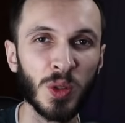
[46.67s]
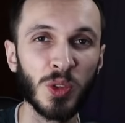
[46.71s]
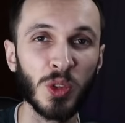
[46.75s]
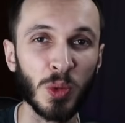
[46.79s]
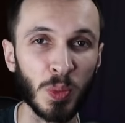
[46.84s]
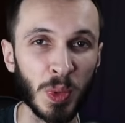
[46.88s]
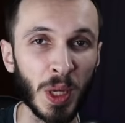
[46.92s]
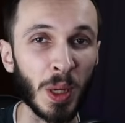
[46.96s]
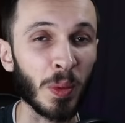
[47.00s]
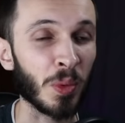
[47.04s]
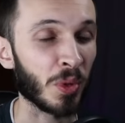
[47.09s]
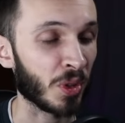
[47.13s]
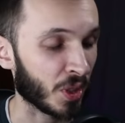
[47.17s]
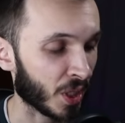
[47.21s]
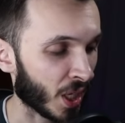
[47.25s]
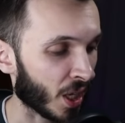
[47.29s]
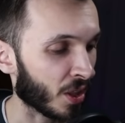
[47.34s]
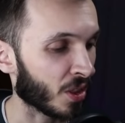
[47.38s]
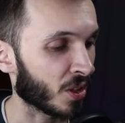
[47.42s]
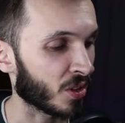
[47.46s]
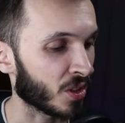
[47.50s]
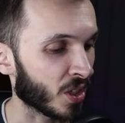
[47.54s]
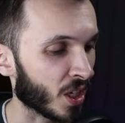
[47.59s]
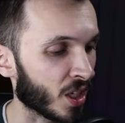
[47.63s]
to be able to
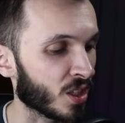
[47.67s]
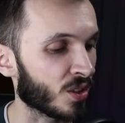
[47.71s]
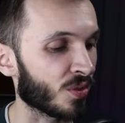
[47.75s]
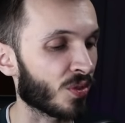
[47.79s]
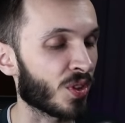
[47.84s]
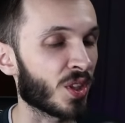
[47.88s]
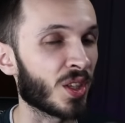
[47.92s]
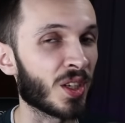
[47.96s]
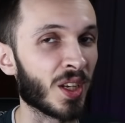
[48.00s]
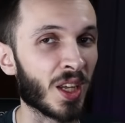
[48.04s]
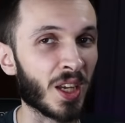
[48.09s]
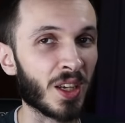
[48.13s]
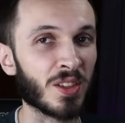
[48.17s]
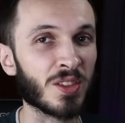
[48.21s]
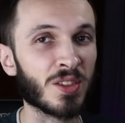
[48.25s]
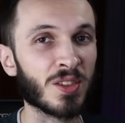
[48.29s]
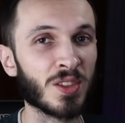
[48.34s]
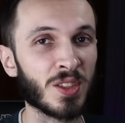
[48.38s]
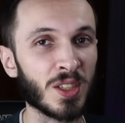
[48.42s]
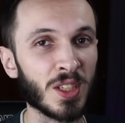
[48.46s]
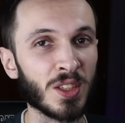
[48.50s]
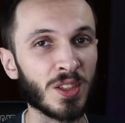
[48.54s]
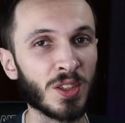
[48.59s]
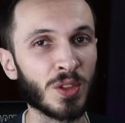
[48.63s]
get the dice for the next
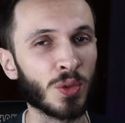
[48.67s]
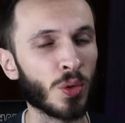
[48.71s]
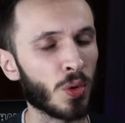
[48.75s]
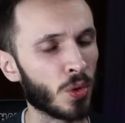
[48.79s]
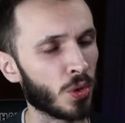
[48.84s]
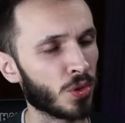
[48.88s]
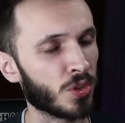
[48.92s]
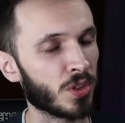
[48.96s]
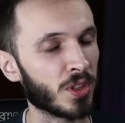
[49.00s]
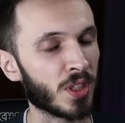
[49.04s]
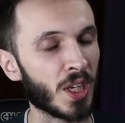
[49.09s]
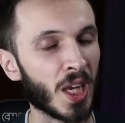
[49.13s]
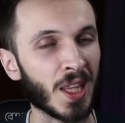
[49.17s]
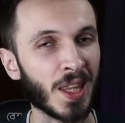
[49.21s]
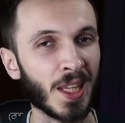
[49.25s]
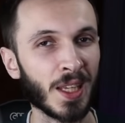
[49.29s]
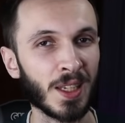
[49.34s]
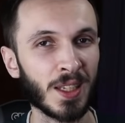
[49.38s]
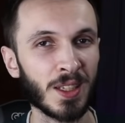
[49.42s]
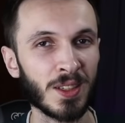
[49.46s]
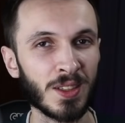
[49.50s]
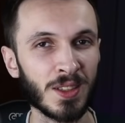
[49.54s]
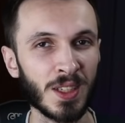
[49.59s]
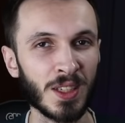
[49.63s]
season or to get
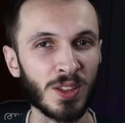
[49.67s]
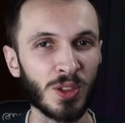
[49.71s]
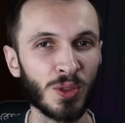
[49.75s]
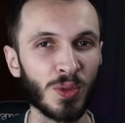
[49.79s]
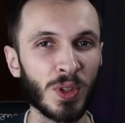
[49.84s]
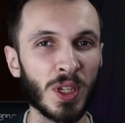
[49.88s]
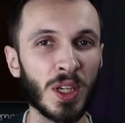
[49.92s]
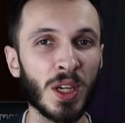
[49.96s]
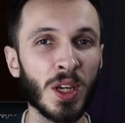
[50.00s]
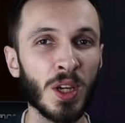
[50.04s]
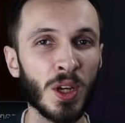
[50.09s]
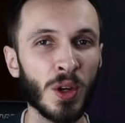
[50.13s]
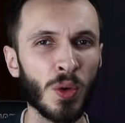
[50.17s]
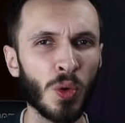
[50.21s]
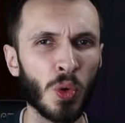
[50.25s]
that accessory